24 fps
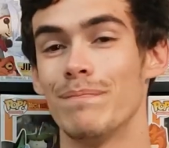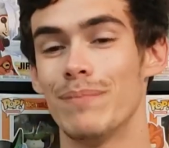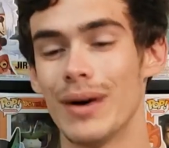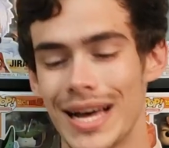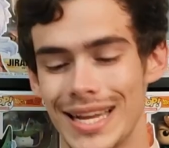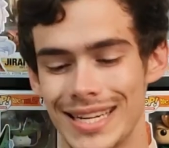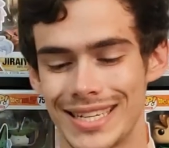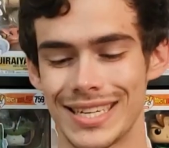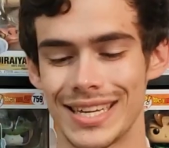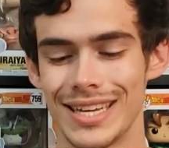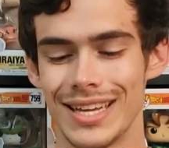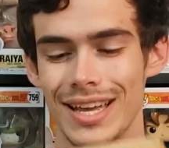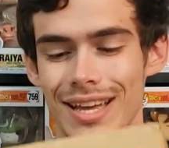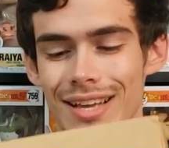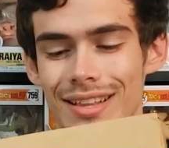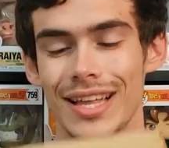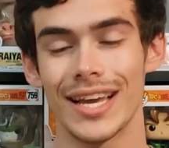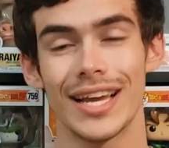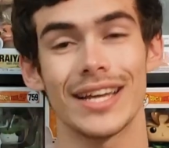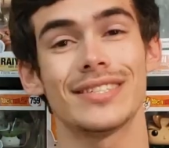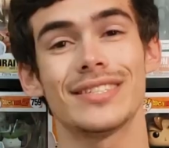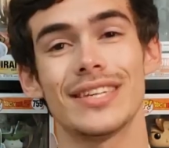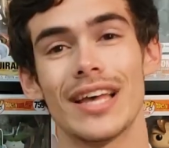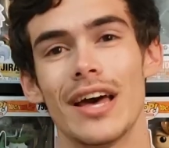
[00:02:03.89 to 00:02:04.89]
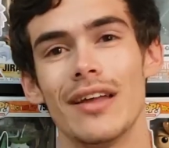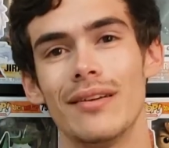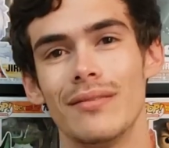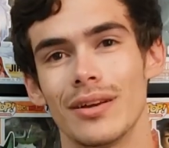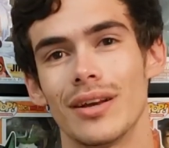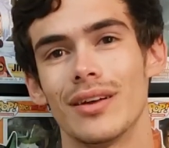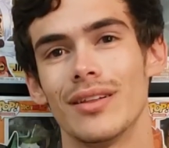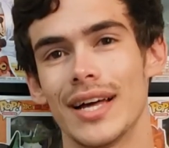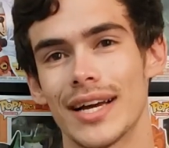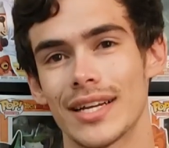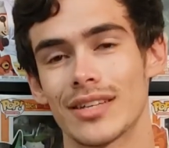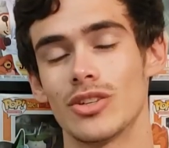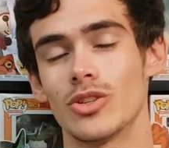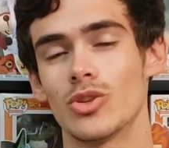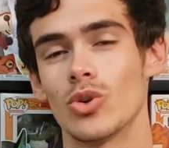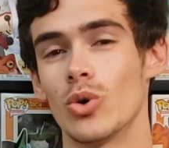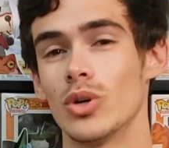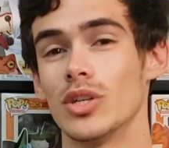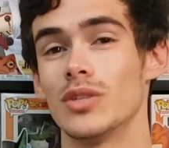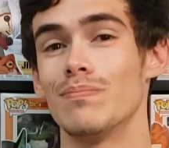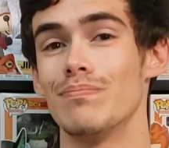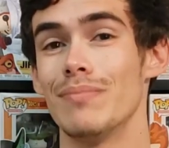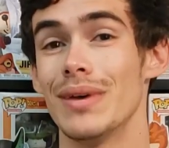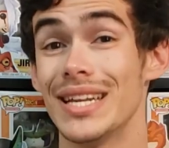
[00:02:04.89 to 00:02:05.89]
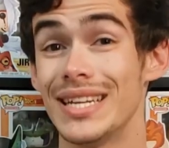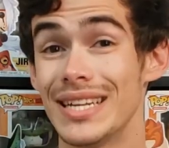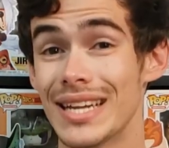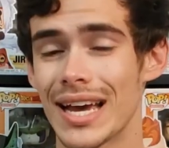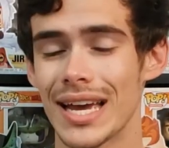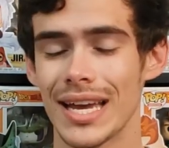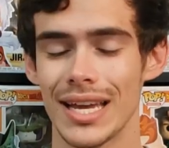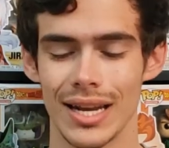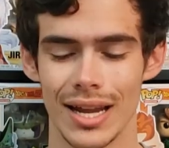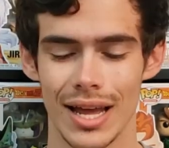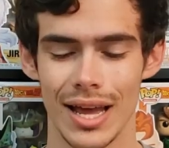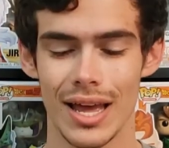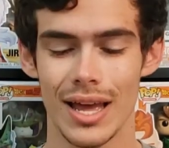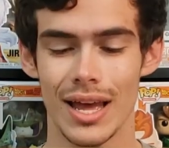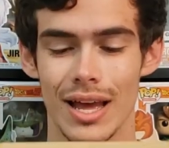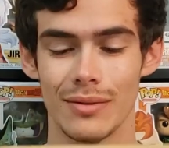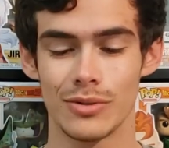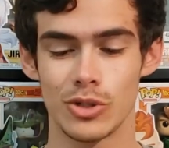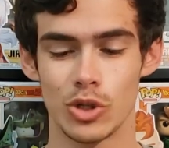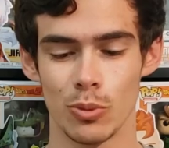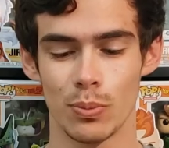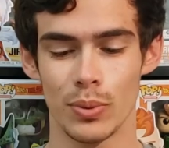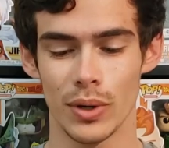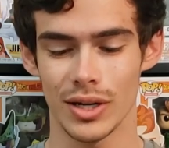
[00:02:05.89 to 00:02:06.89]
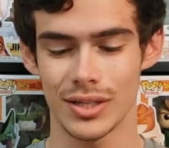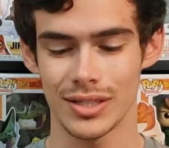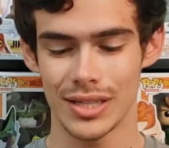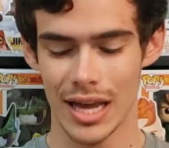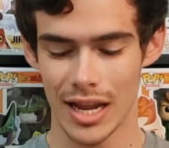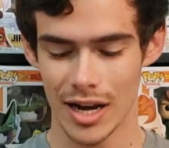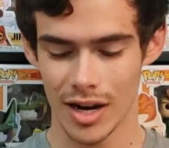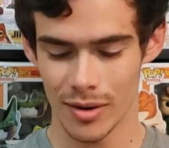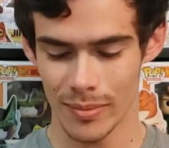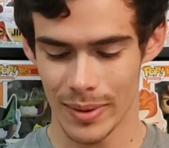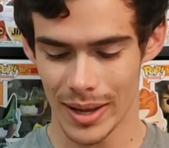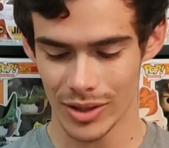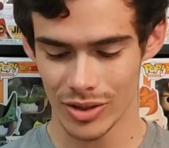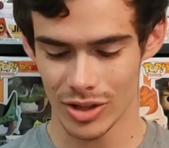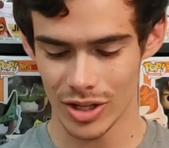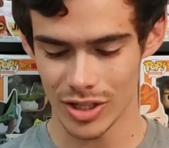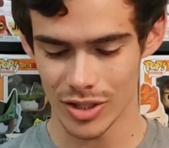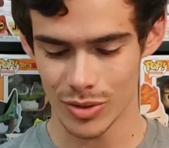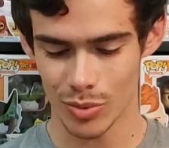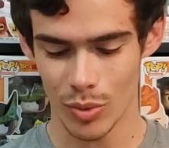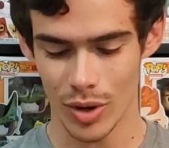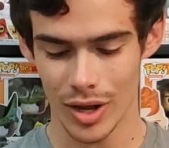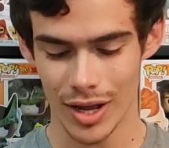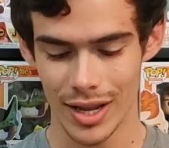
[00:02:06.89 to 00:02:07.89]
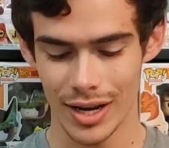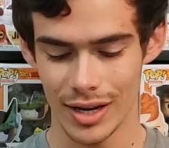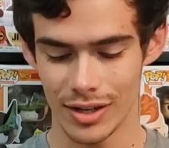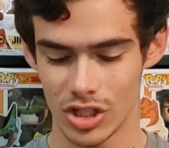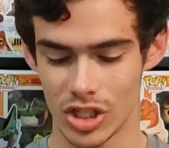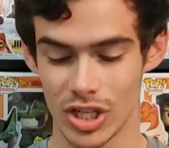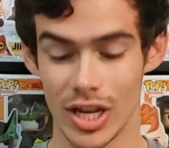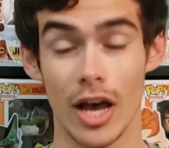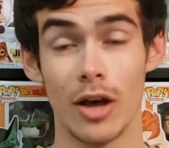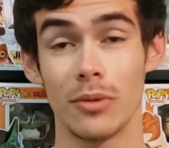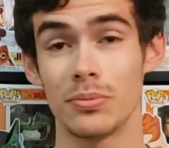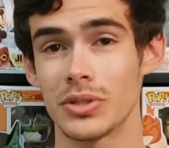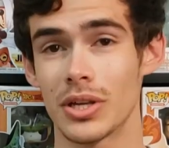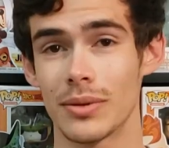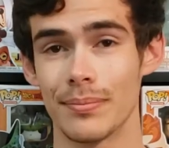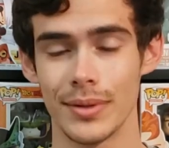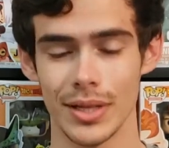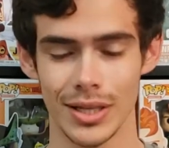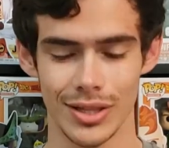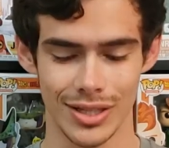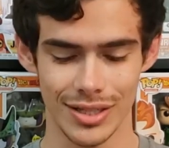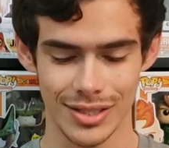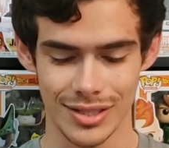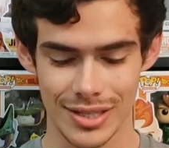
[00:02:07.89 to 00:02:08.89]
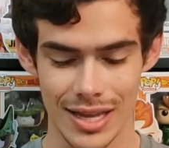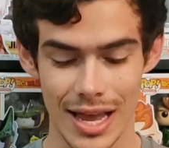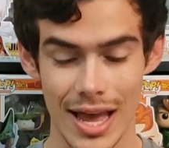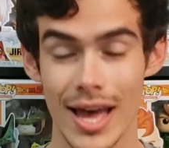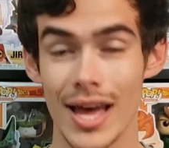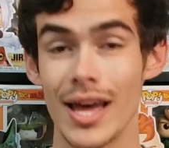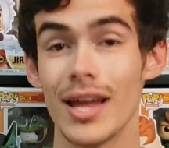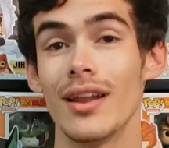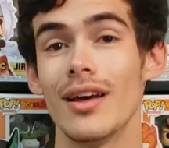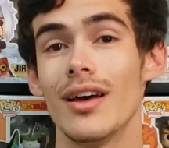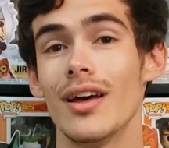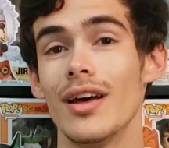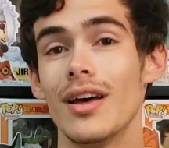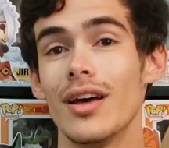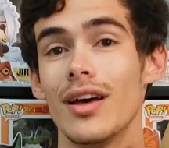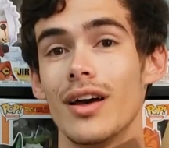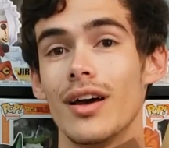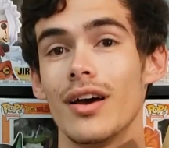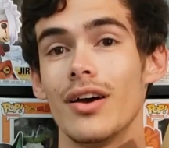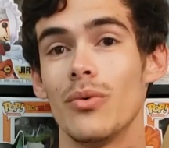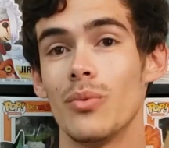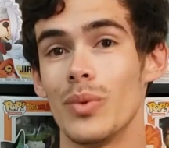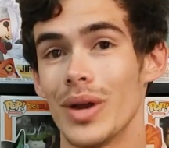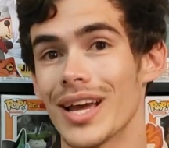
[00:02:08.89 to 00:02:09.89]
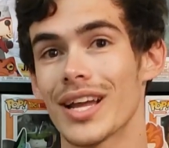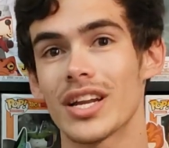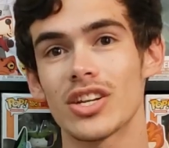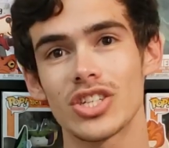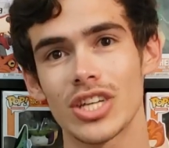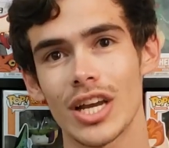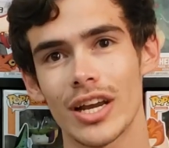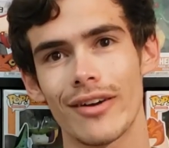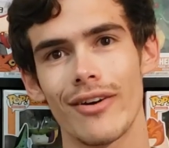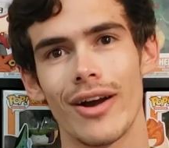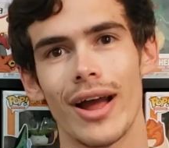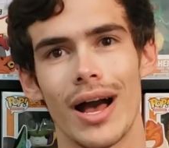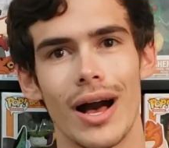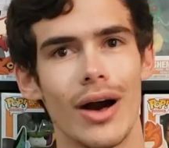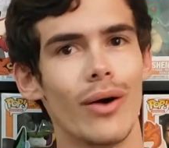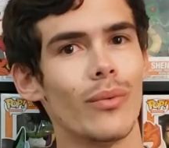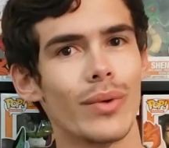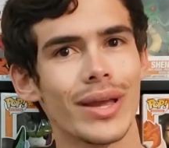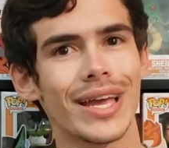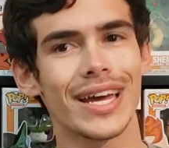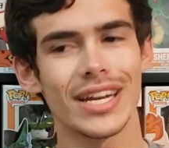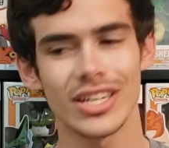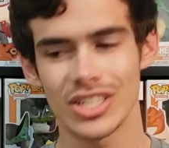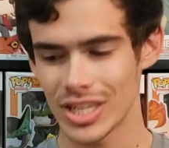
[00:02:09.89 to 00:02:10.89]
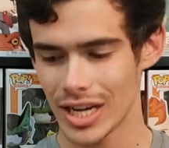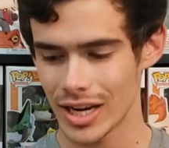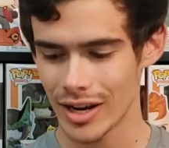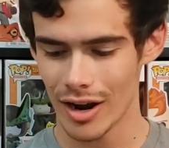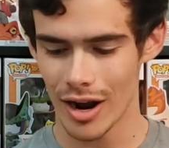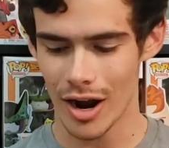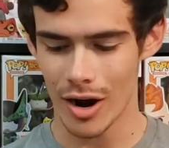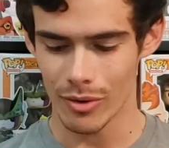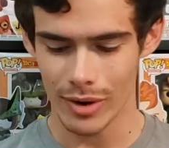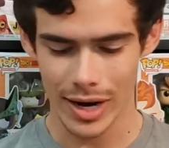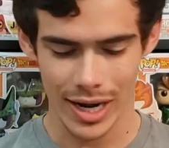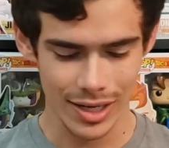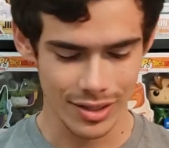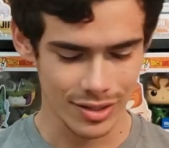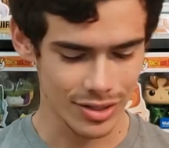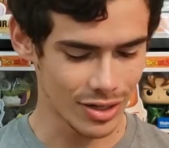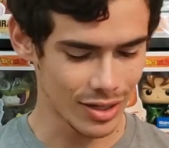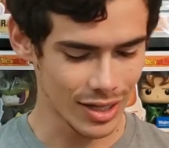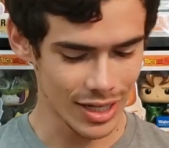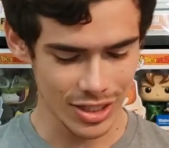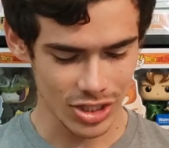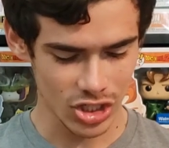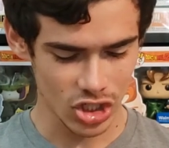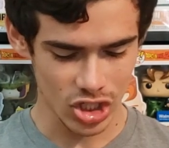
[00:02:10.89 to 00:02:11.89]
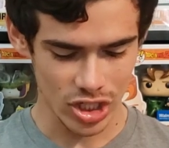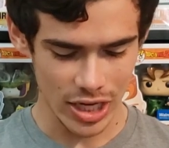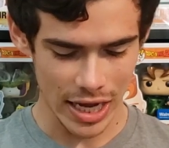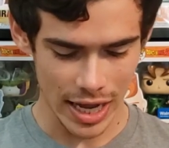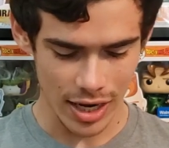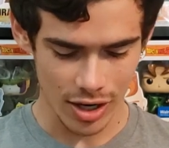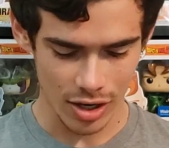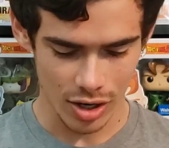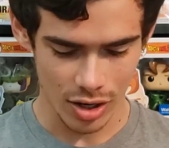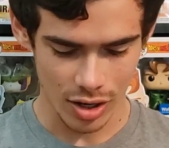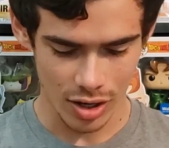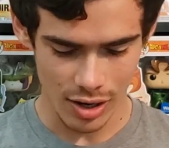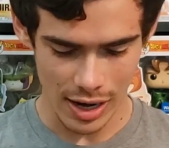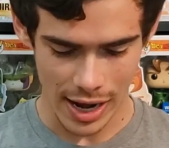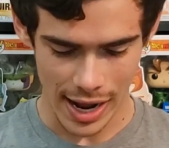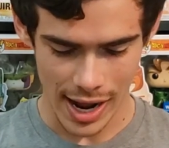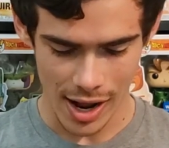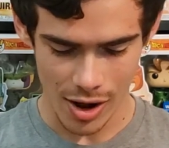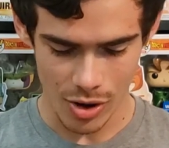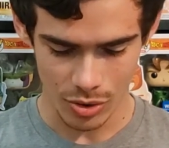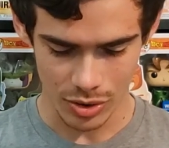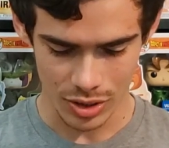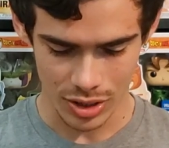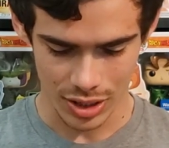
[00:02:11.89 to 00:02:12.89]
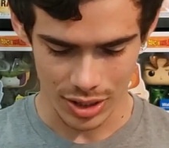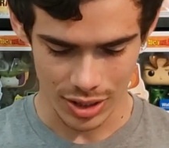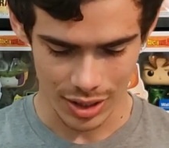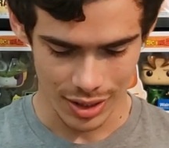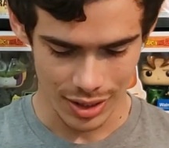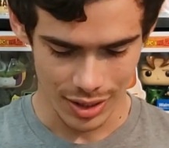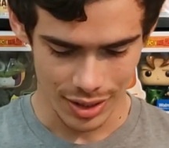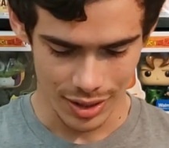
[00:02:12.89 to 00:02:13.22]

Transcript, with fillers: But like I said, Galactic Toys Midnight, super excited about this one. She helps complete the set. We gotta check her out. We gotta check her out, right? So let's check her out.